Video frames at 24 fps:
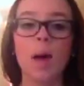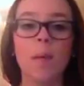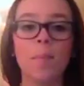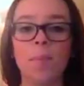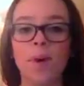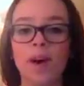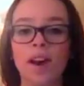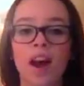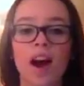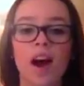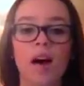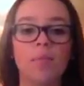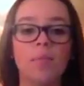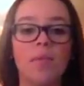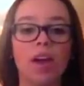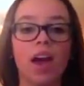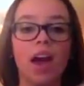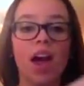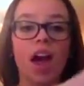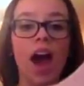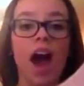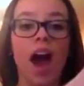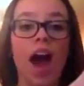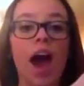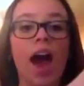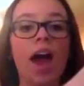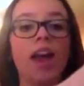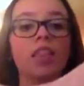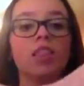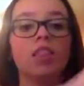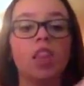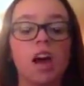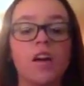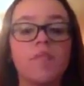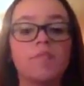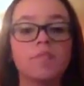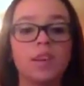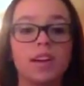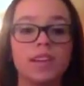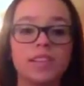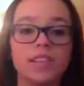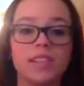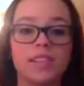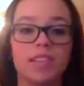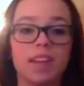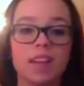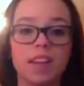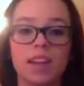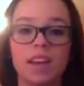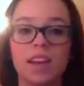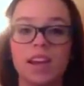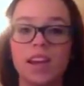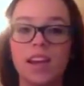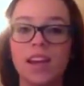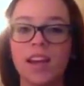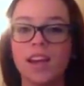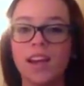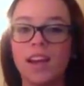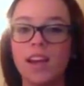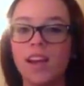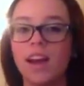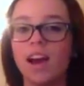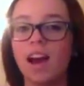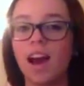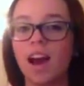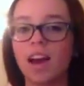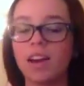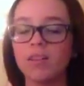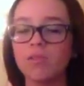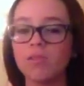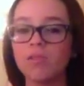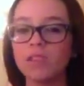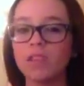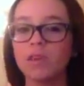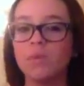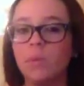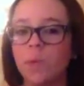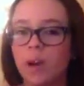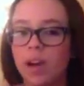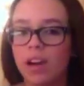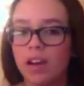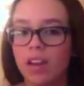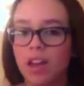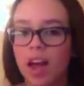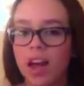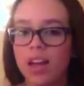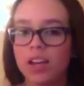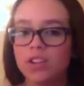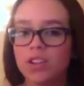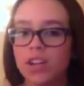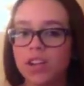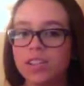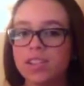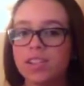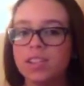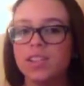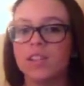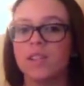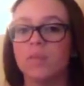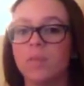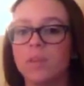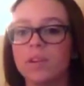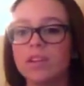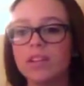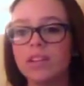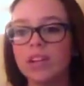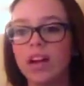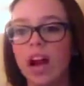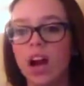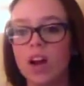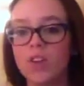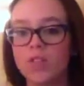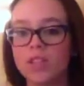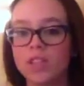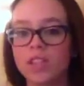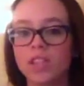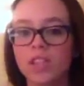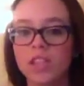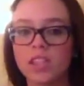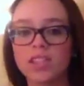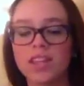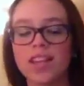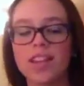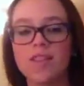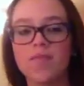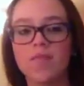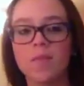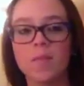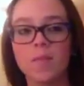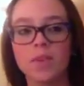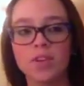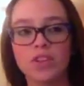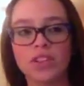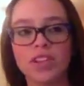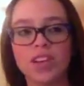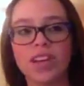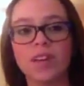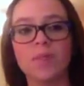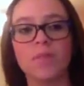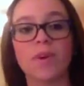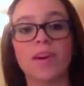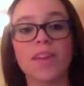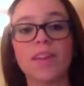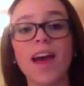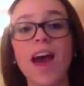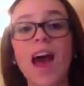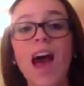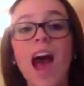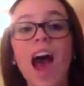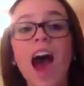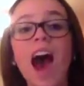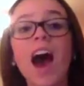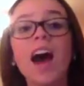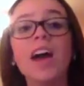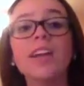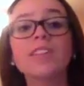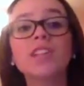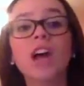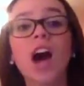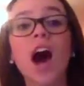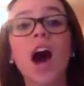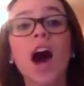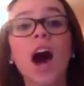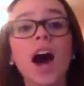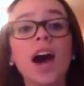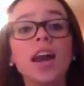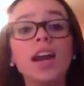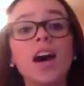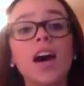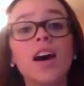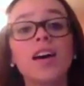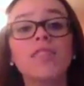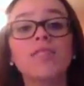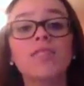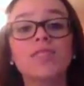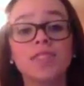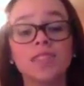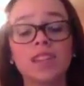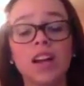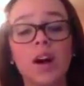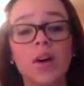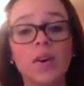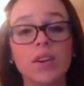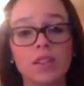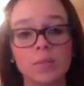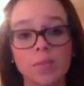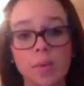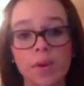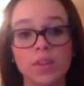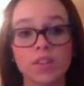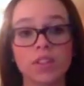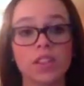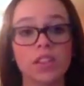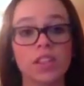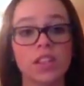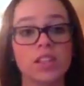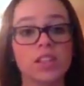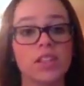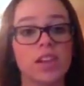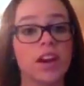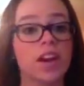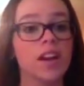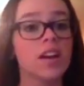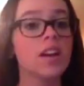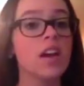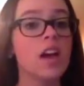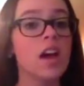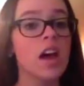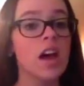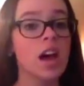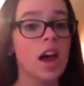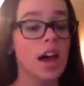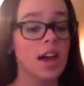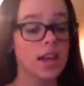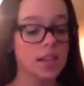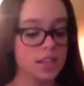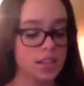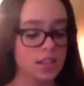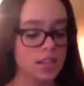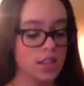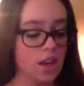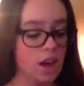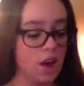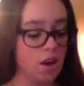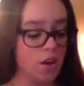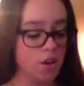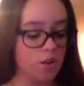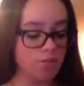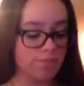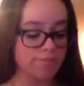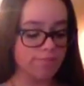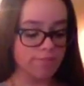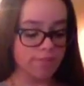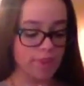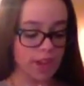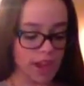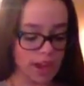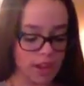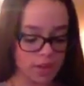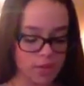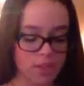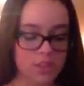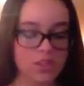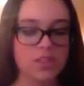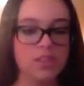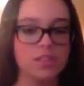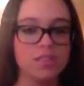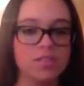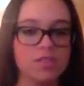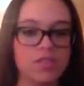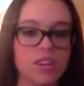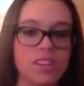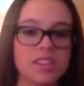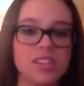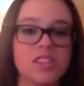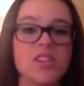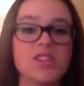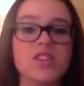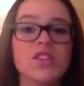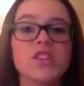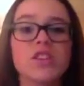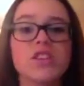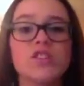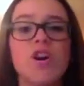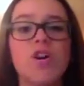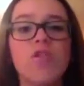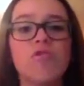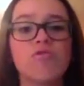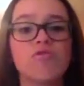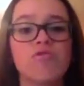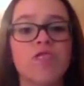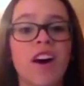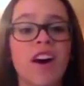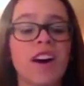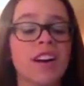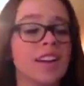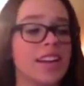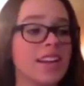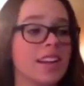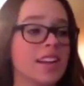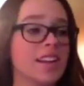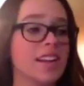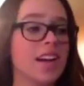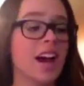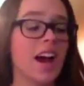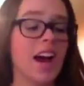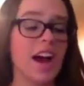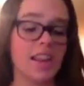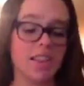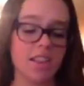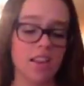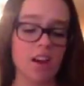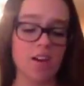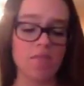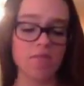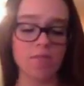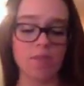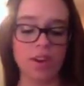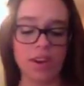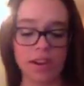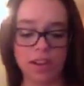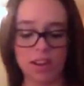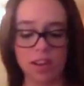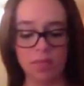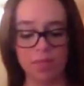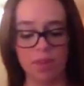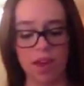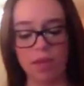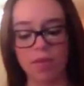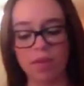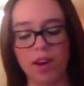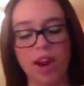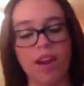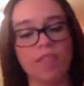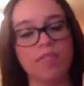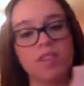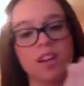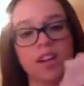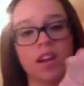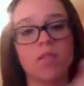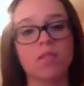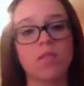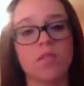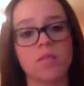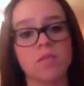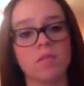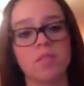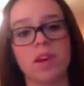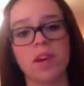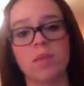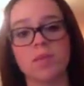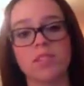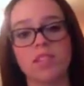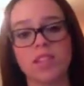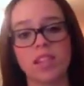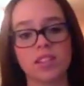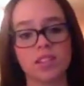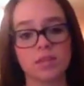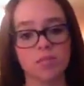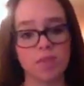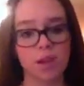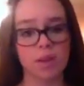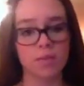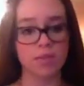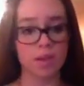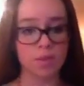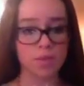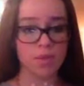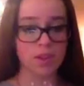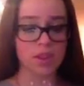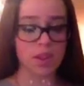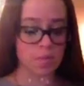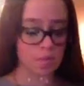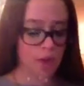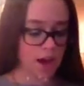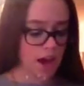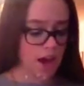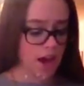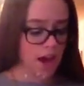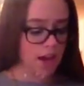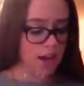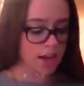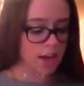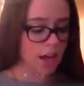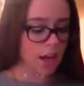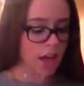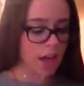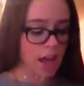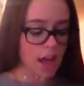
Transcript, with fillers: But, um, I love dresses. Like, I don't really wear a lot of dresses in the winter, obviously, because I live in Michigan with a ton of snow, especially this year. And so I was just they're just so fun and I love wearing them. Like when after I come home and babysit, sometimes I'll put them on.